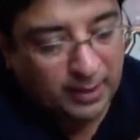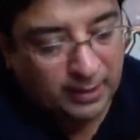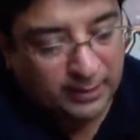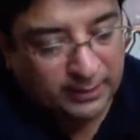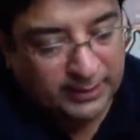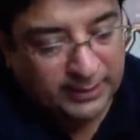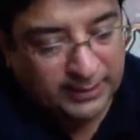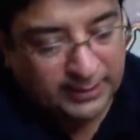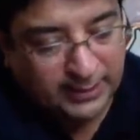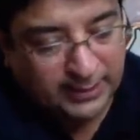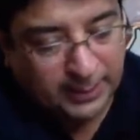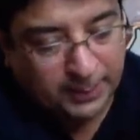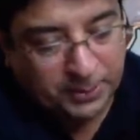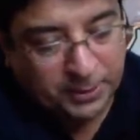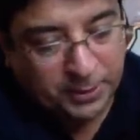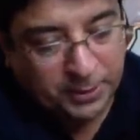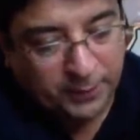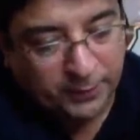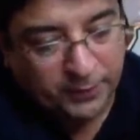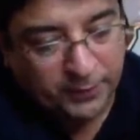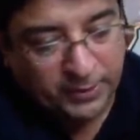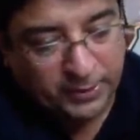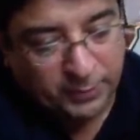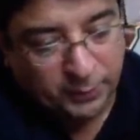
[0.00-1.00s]
description
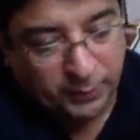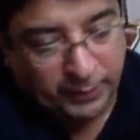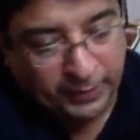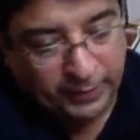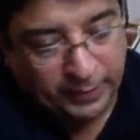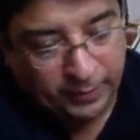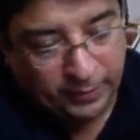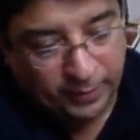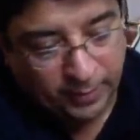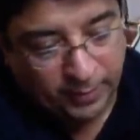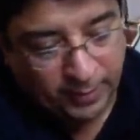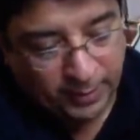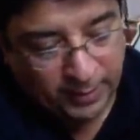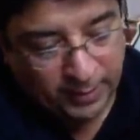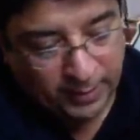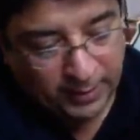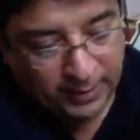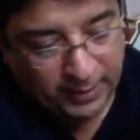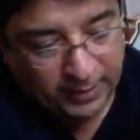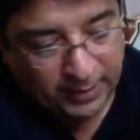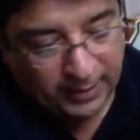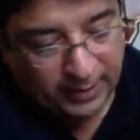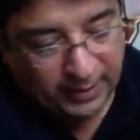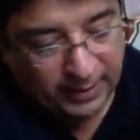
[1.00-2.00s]
of this video.
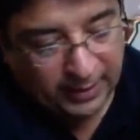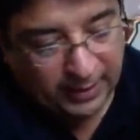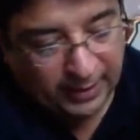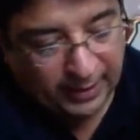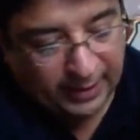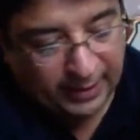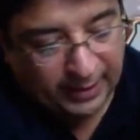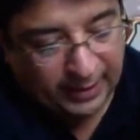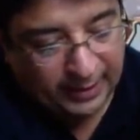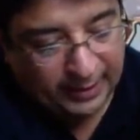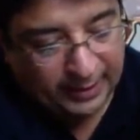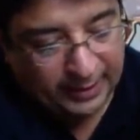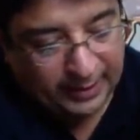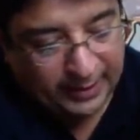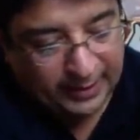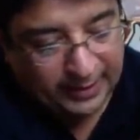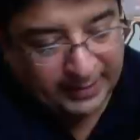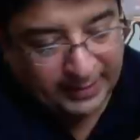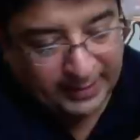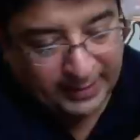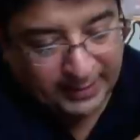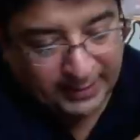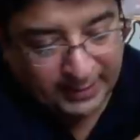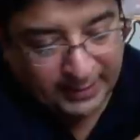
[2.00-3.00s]
And as
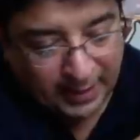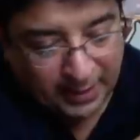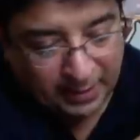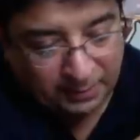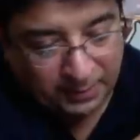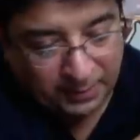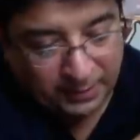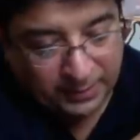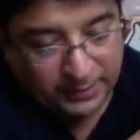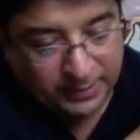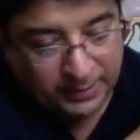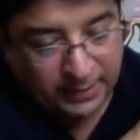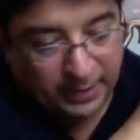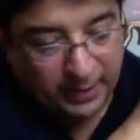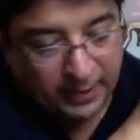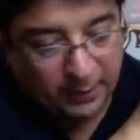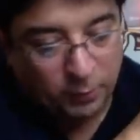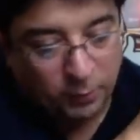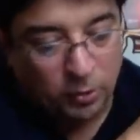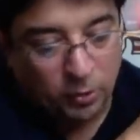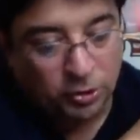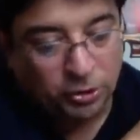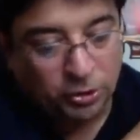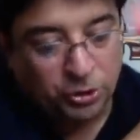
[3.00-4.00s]
an assignment, I
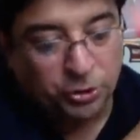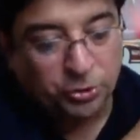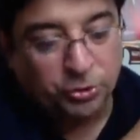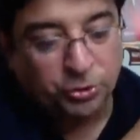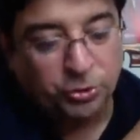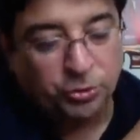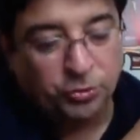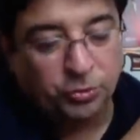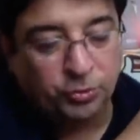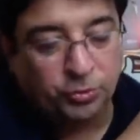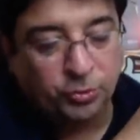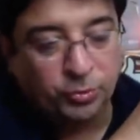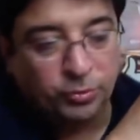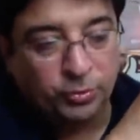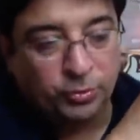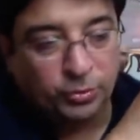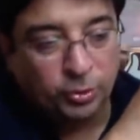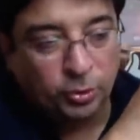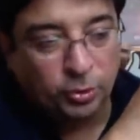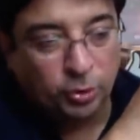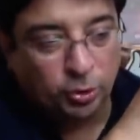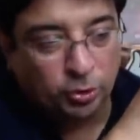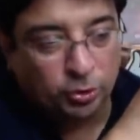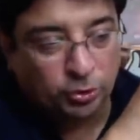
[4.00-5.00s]
want you to
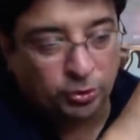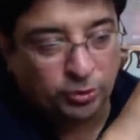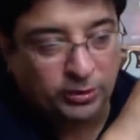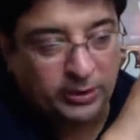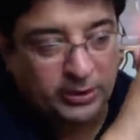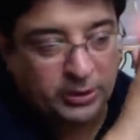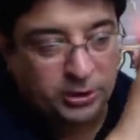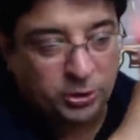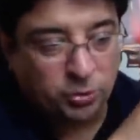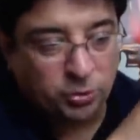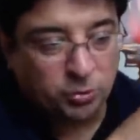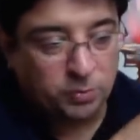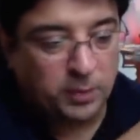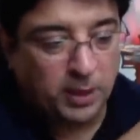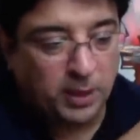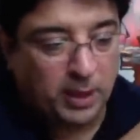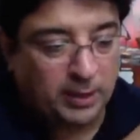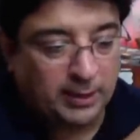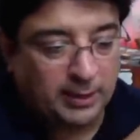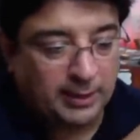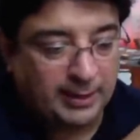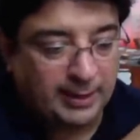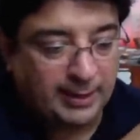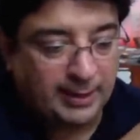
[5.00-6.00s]
go through these two
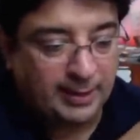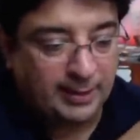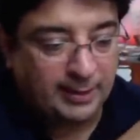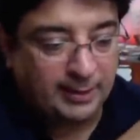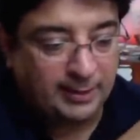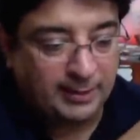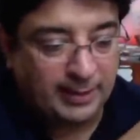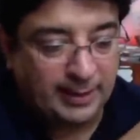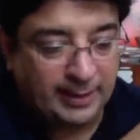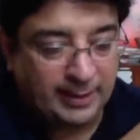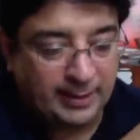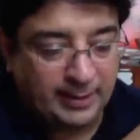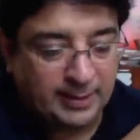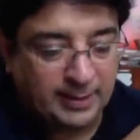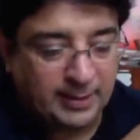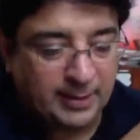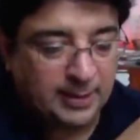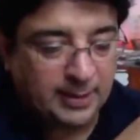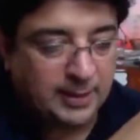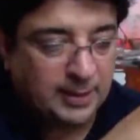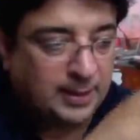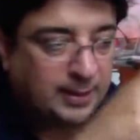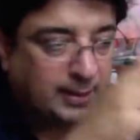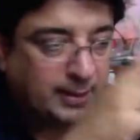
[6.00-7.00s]
blog
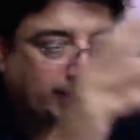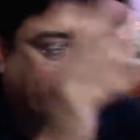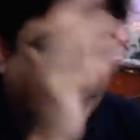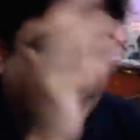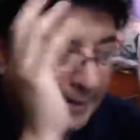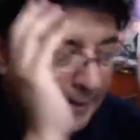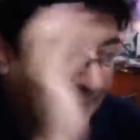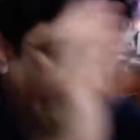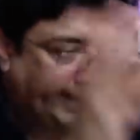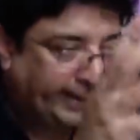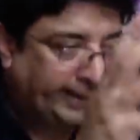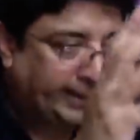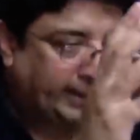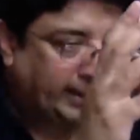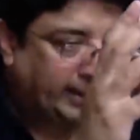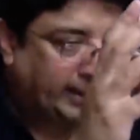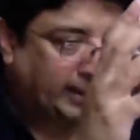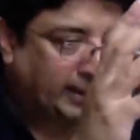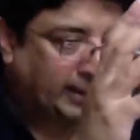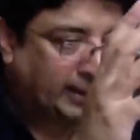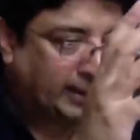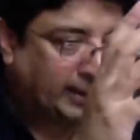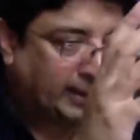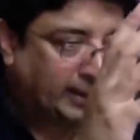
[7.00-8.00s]
links, read it
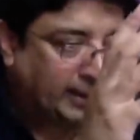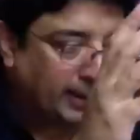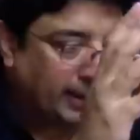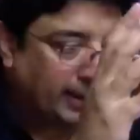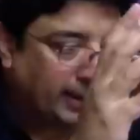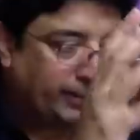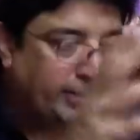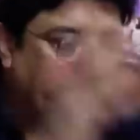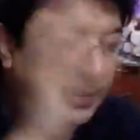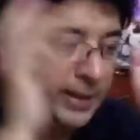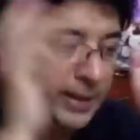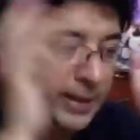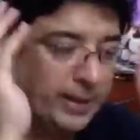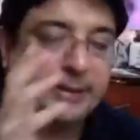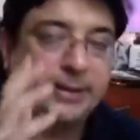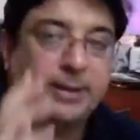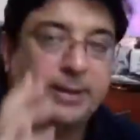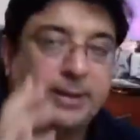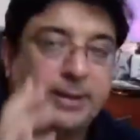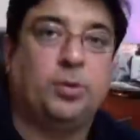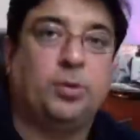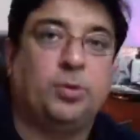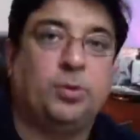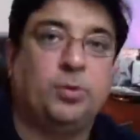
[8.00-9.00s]
and rewrite it in
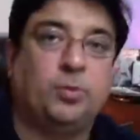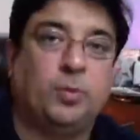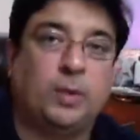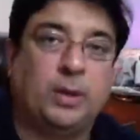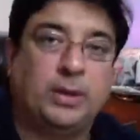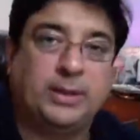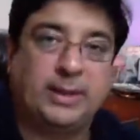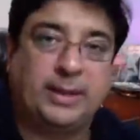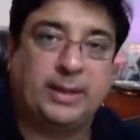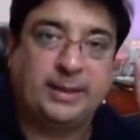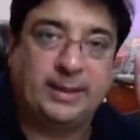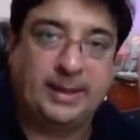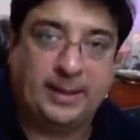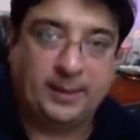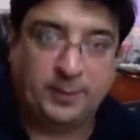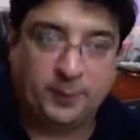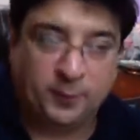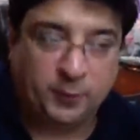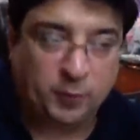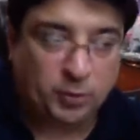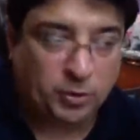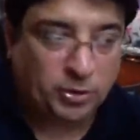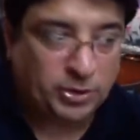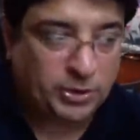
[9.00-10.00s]
your own words. And then,
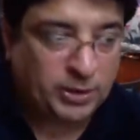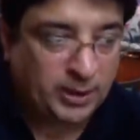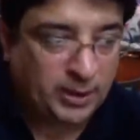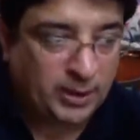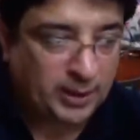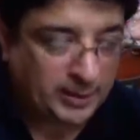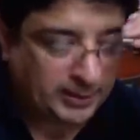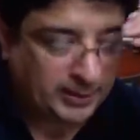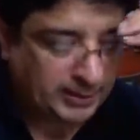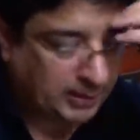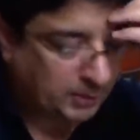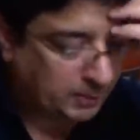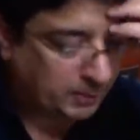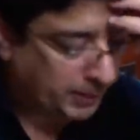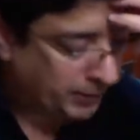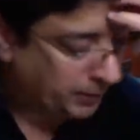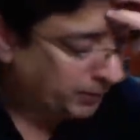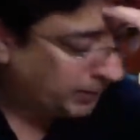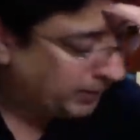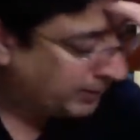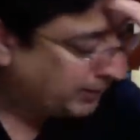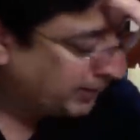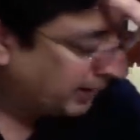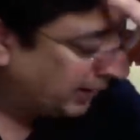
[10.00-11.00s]
of course, submit
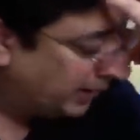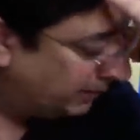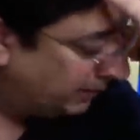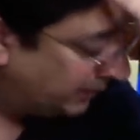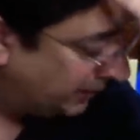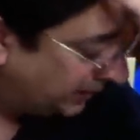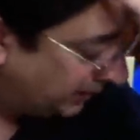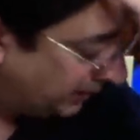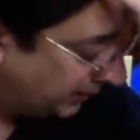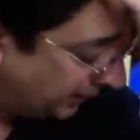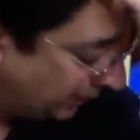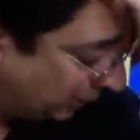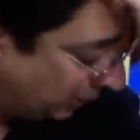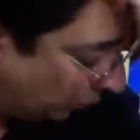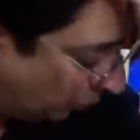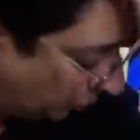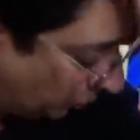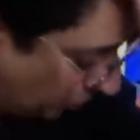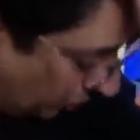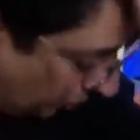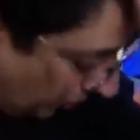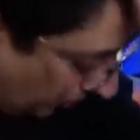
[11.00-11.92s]
your assignments in the closed